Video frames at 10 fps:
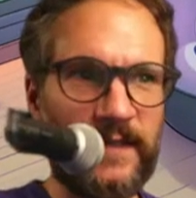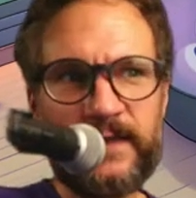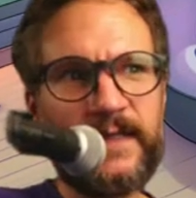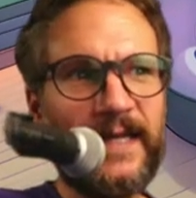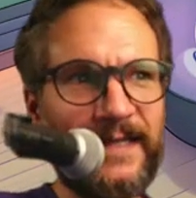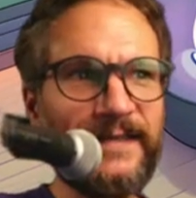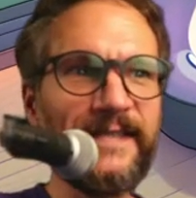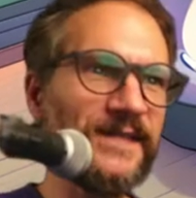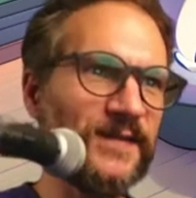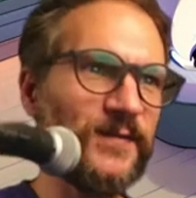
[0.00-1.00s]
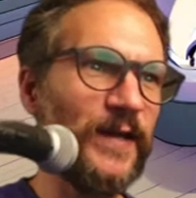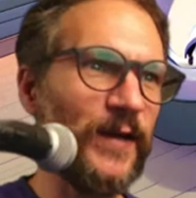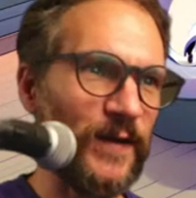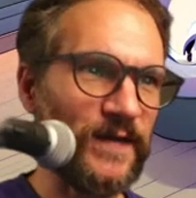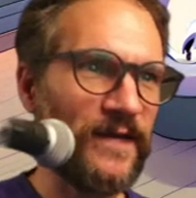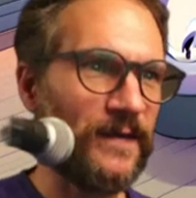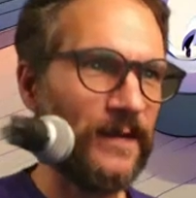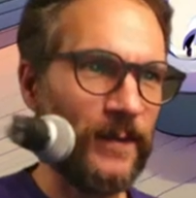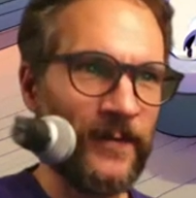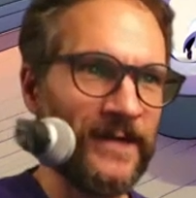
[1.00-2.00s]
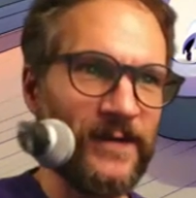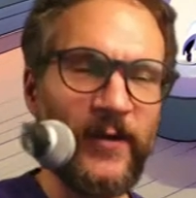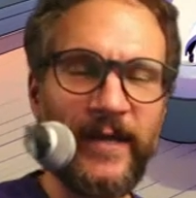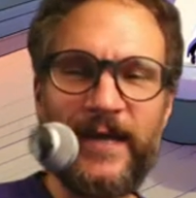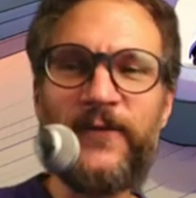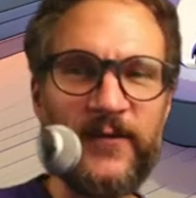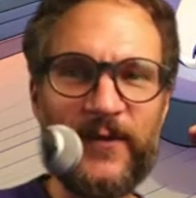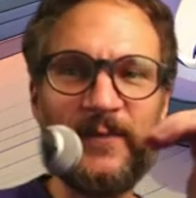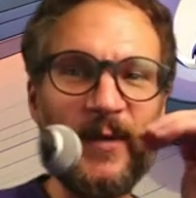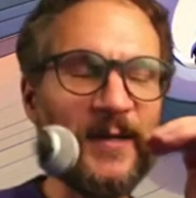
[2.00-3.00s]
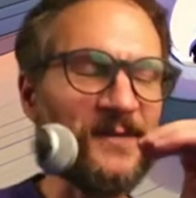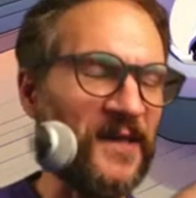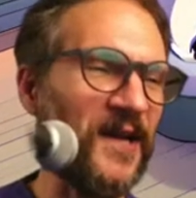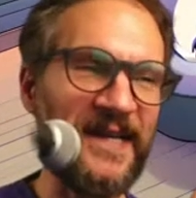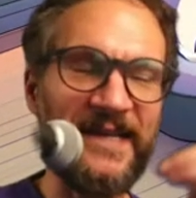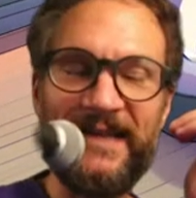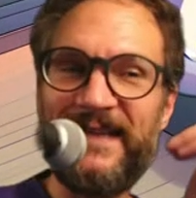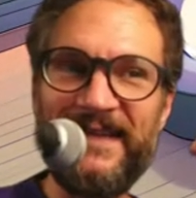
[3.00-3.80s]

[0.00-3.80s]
to take at least two years. You know, he's looking after the bottom line.